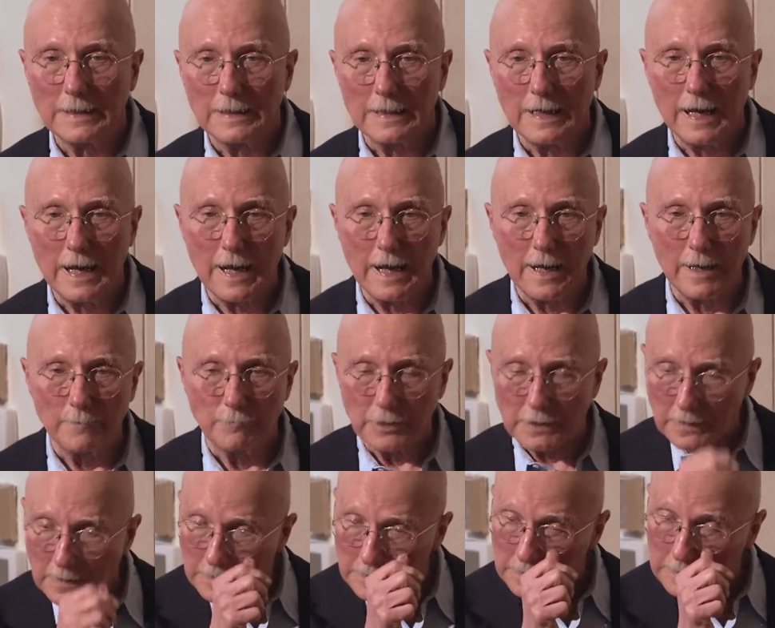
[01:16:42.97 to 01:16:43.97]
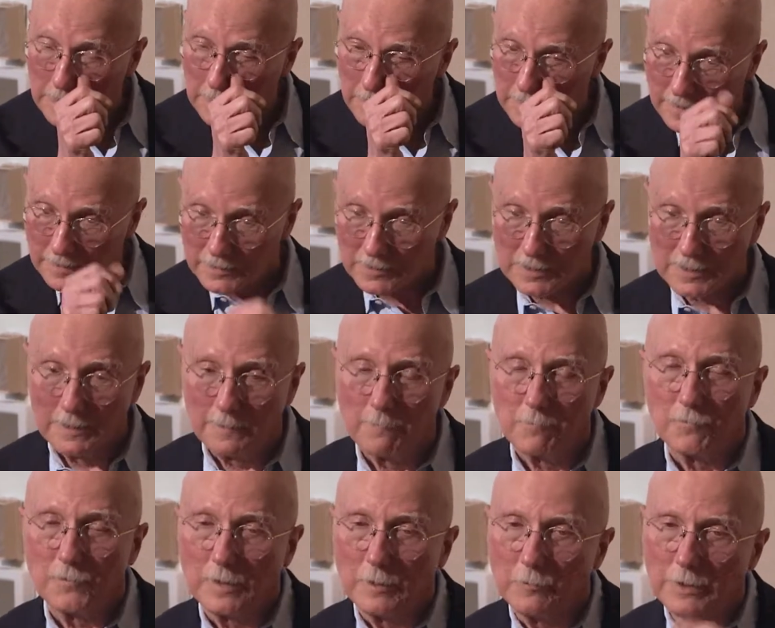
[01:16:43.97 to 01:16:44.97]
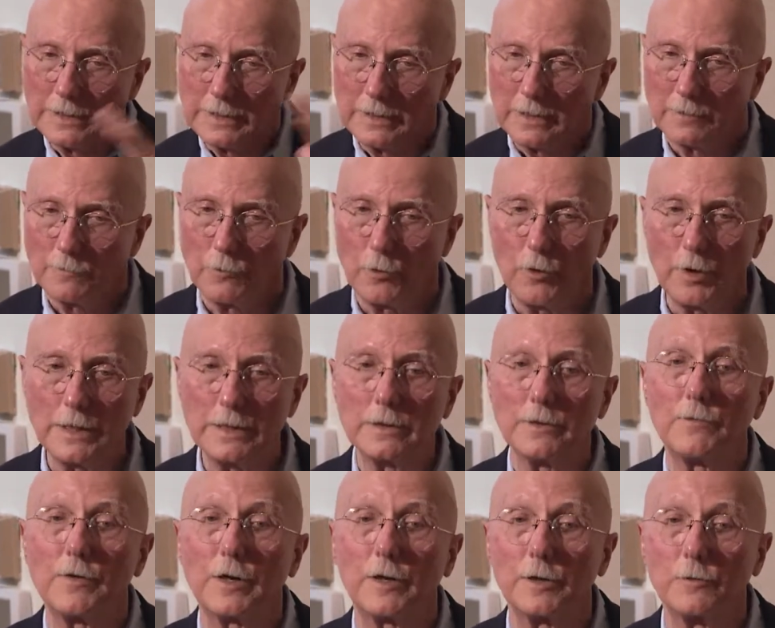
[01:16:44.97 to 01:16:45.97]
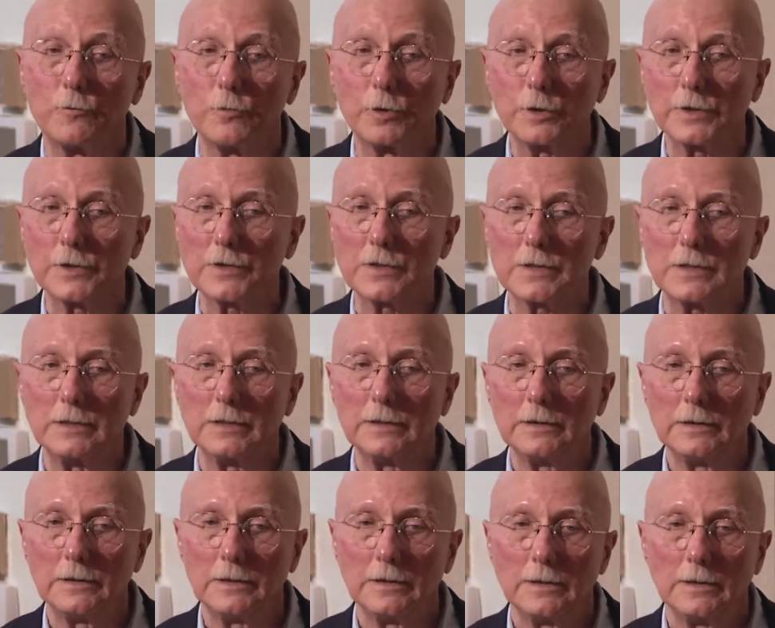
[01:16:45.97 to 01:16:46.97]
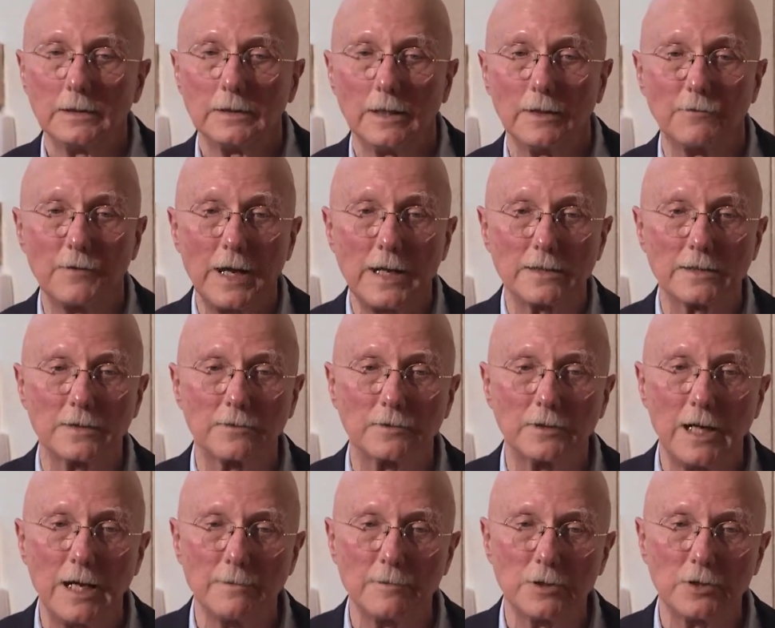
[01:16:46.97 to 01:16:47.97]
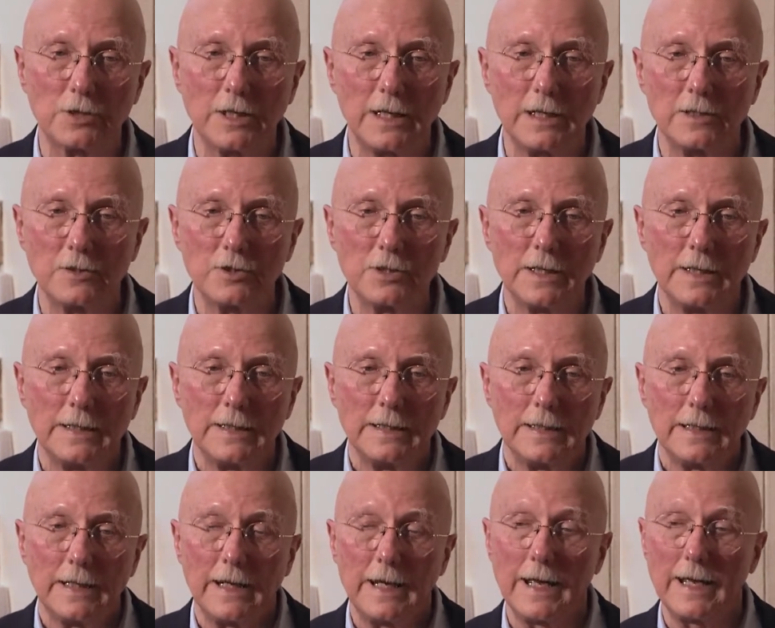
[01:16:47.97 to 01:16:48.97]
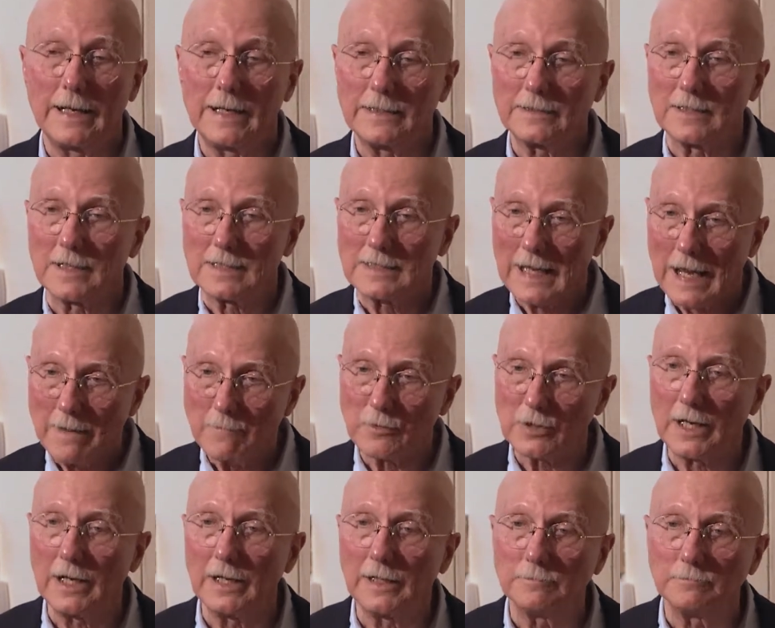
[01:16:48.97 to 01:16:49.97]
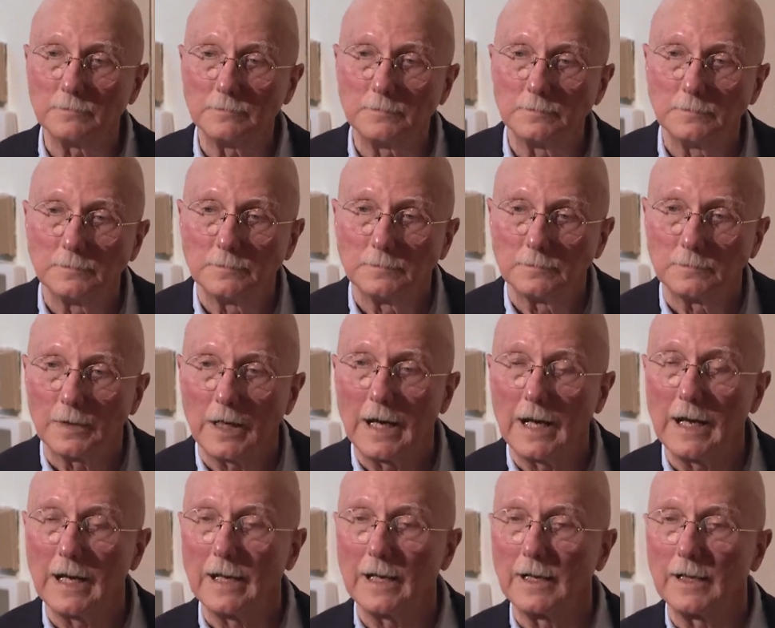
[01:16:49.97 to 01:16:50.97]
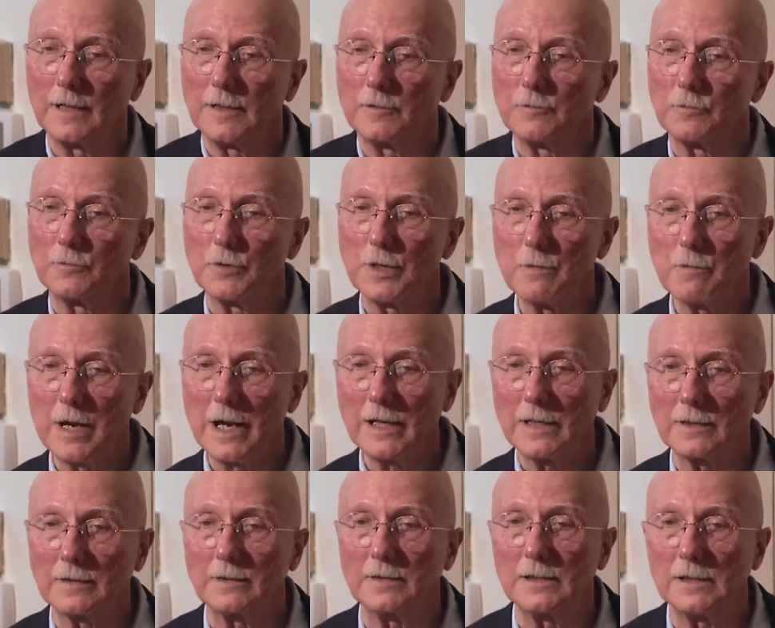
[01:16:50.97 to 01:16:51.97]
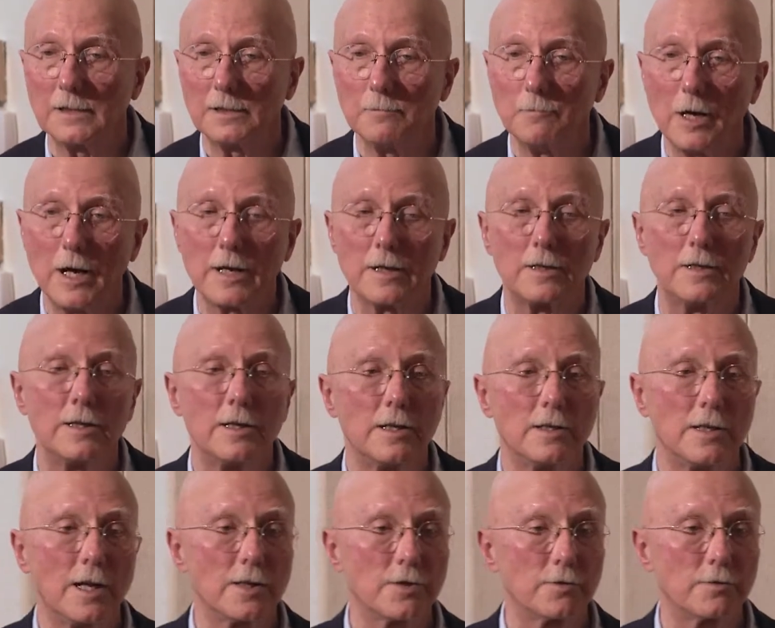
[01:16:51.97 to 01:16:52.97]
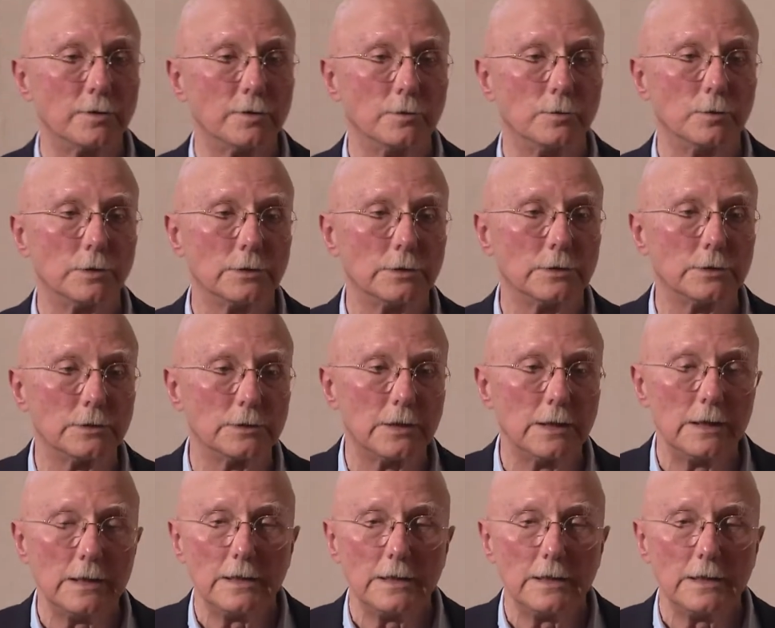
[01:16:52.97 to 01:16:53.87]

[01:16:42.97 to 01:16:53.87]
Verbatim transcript: uh, because there is, we can avoid the very worst effects of climate change, and at the same time, uh, remake the modern industrial world